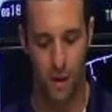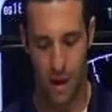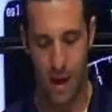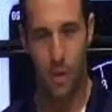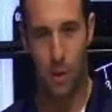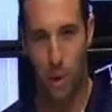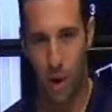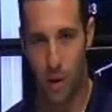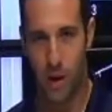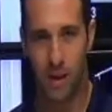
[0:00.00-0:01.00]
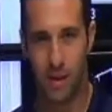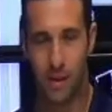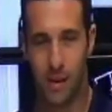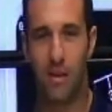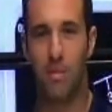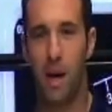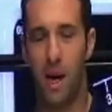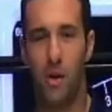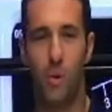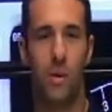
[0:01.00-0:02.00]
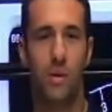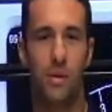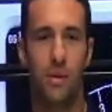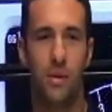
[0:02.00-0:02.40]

In the Boeing, it's manual,